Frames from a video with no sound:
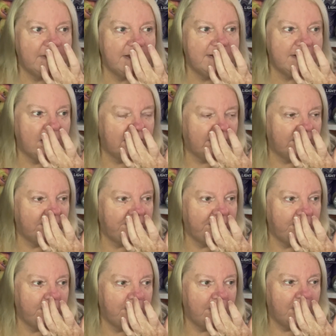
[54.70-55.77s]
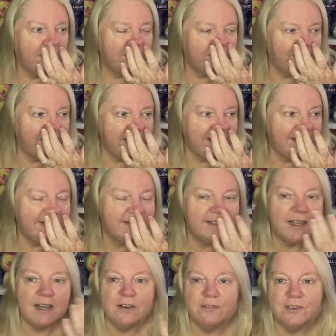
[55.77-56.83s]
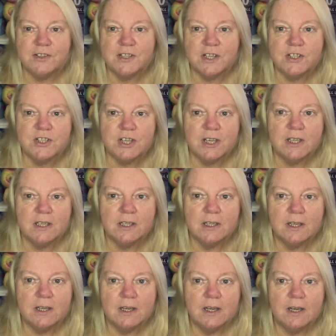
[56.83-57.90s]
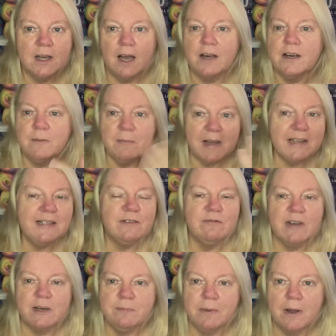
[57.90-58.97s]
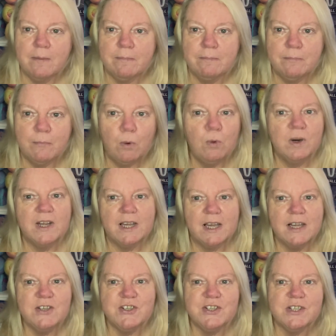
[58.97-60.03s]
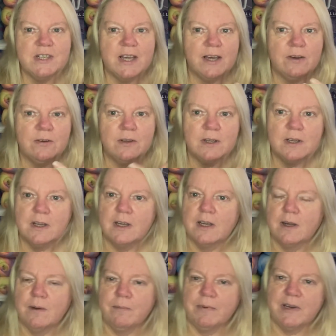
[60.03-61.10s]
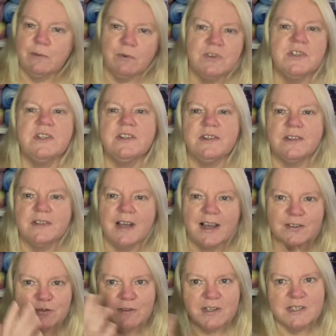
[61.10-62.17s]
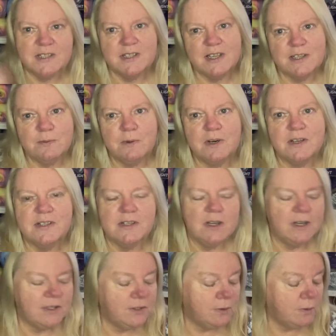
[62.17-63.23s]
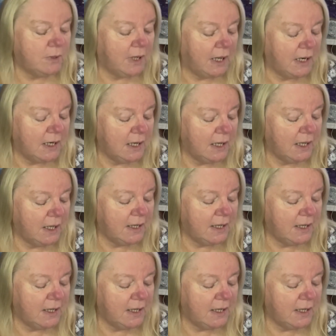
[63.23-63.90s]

I can feel flaky skin if I touch it. And I made it red by mauling it just now. But it wasn't as red as this when I started talking. And